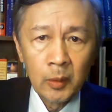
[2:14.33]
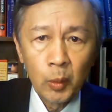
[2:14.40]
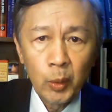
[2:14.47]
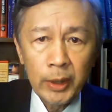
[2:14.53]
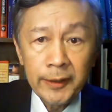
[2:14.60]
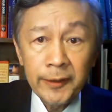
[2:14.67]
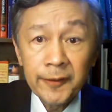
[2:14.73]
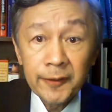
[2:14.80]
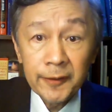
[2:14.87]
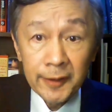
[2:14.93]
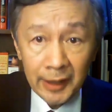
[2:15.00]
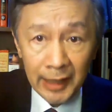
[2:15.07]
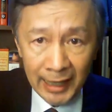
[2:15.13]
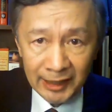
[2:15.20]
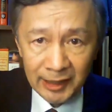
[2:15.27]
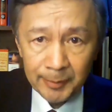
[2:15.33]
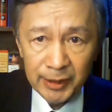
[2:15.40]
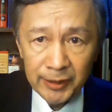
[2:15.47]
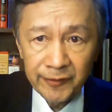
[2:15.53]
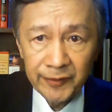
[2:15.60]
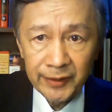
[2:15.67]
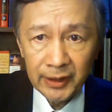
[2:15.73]
With the
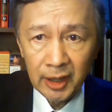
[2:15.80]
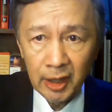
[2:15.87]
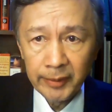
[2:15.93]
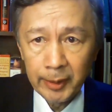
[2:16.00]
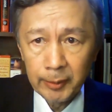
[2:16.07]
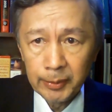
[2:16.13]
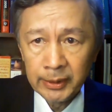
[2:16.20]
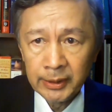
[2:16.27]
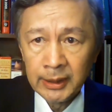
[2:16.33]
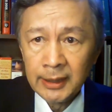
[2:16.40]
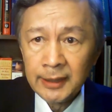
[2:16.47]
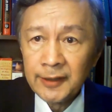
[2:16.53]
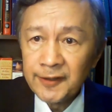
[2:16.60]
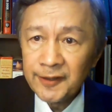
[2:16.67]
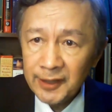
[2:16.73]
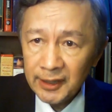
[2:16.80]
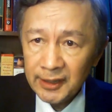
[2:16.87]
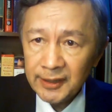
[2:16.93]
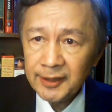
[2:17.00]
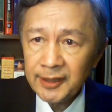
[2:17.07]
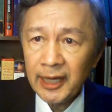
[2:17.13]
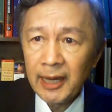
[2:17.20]
atmosphere, however,
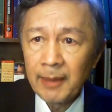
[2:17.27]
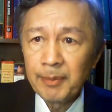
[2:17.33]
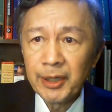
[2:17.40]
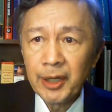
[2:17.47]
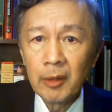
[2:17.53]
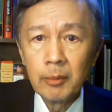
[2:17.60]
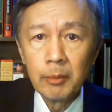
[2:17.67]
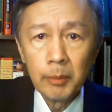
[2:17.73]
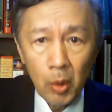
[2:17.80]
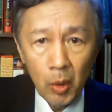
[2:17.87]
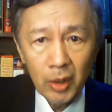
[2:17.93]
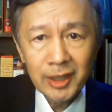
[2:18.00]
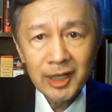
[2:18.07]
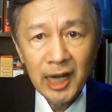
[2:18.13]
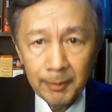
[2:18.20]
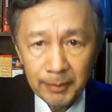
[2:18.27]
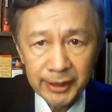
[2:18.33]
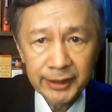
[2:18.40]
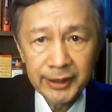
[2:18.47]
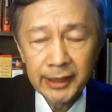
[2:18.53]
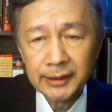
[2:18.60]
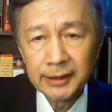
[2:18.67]
things can become more
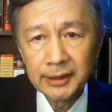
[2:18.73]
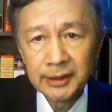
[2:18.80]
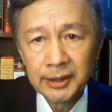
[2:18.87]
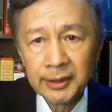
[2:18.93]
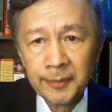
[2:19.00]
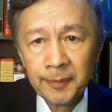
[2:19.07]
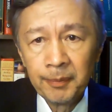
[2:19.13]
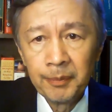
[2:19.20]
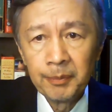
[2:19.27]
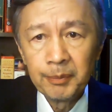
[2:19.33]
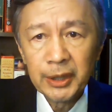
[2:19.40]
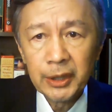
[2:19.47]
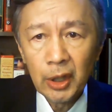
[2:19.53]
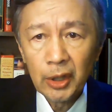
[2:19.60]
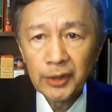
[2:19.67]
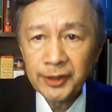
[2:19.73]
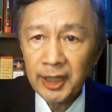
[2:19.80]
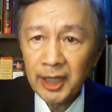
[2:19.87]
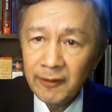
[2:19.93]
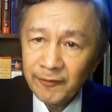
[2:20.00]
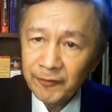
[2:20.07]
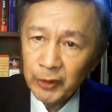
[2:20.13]
complicated because
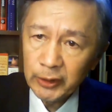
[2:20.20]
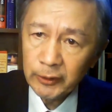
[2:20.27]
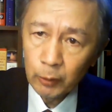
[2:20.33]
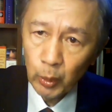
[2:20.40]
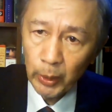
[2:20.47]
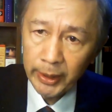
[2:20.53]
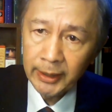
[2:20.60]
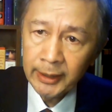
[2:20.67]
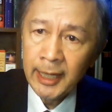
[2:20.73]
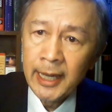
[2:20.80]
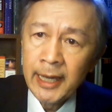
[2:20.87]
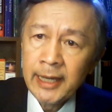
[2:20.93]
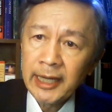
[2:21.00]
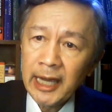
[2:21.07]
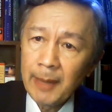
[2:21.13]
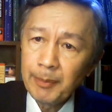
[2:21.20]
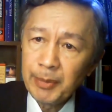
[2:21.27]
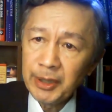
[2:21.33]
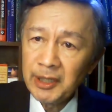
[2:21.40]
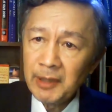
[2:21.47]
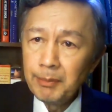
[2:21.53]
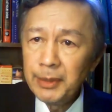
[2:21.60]
infrared ray can
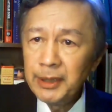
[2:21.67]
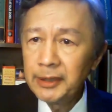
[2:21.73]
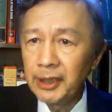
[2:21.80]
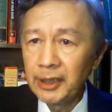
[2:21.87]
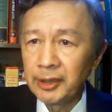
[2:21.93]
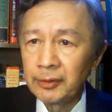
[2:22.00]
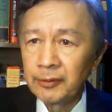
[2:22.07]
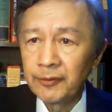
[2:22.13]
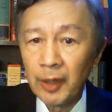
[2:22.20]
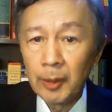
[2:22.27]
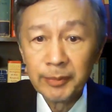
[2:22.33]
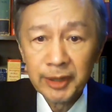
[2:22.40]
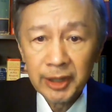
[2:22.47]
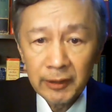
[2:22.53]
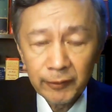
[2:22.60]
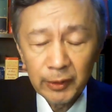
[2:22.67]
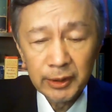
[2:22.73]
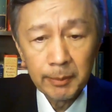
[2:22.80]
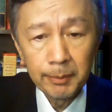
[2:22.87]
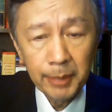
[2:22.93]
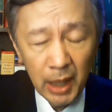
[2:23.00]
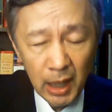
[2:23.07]
be emitted from
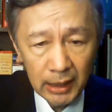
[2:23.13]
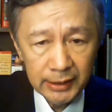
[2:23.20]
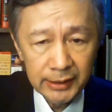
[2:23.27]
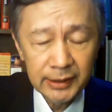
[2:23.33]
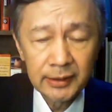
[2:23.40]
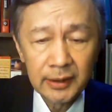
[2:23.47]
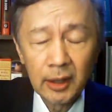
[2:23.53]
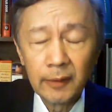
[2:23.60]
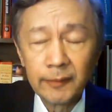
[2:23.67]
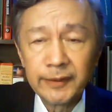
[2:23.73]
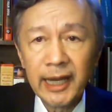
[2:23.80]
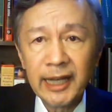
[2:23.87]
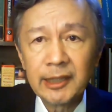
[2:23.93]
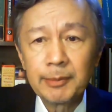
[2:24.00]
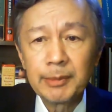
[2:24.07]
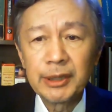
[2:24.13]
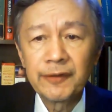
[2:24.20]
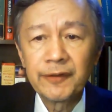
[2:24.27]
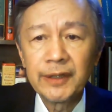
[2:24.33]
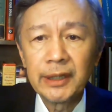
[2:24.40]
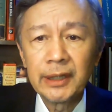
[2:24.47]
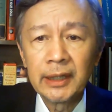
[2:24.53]
different parts of the
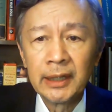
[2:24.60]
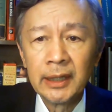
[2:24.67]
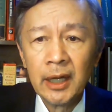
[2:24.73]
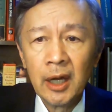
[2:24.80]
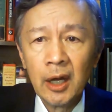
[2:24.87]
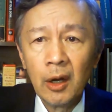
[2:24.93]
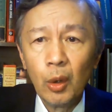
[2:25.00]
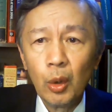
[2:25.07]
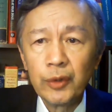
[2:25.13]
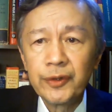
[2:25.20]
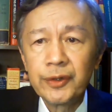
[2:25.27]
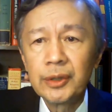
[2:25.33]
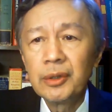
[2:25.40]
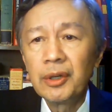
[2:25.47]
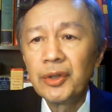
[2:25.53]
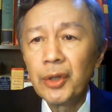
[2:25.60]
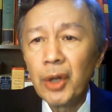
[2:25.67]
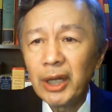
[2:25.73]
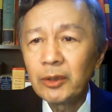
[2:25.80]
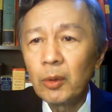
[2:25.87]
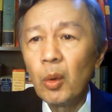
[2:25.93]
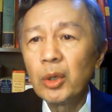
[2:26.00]
atmosphere although
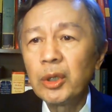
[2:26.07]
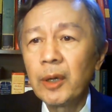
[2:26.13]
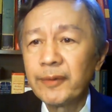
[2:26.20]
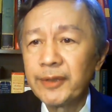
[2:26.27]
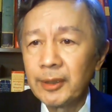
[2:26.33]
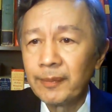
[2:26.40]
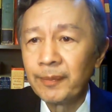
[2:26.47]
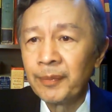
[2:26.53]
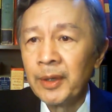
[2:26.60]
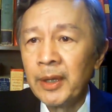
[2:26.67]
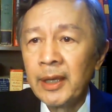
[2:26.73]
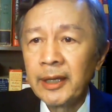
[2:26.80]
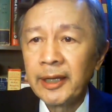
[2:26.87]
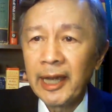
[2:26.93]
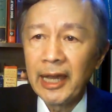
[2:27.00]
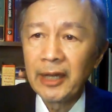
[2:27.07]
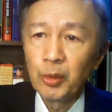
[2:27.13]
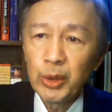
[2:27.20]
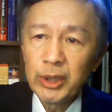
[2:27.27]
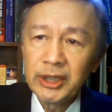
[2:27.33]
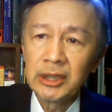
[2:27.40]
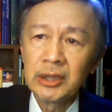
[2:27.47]
not all of them can
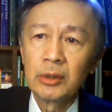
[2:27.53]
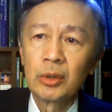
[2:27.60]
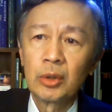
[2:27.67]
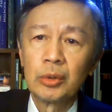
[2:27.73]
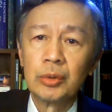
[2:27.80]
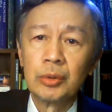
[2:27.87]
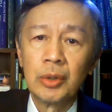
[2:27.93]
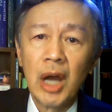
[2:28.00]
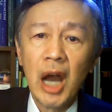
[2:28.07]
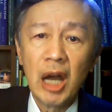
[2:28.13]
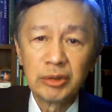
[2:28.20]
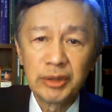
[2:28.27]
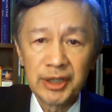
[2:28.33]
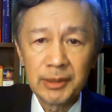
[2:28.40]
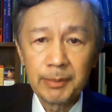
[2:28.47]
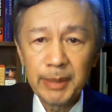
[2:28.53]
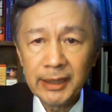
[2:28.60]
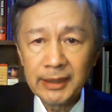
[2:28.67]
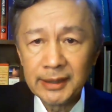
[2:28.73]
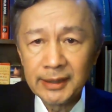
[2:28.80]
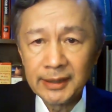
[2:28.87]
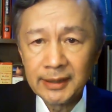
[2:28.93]
reach to outer
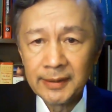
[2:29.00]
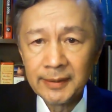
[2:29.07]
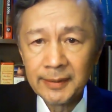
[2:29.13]
space.